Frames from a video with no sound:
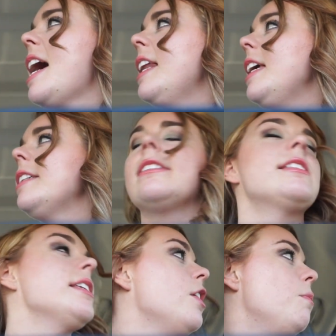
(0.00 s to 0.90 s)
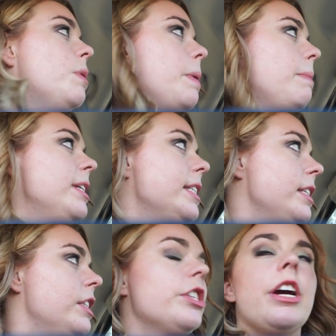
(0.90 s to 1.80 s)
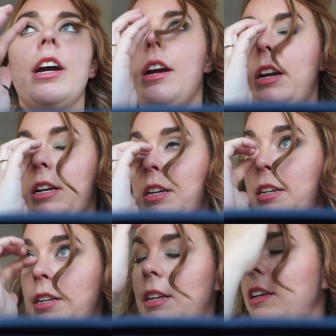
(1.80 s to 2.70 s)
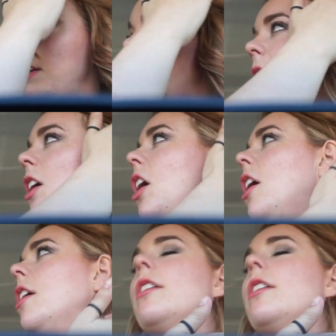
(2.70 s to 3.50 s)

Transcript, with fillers: Daddy has to stay home with baby sister. And make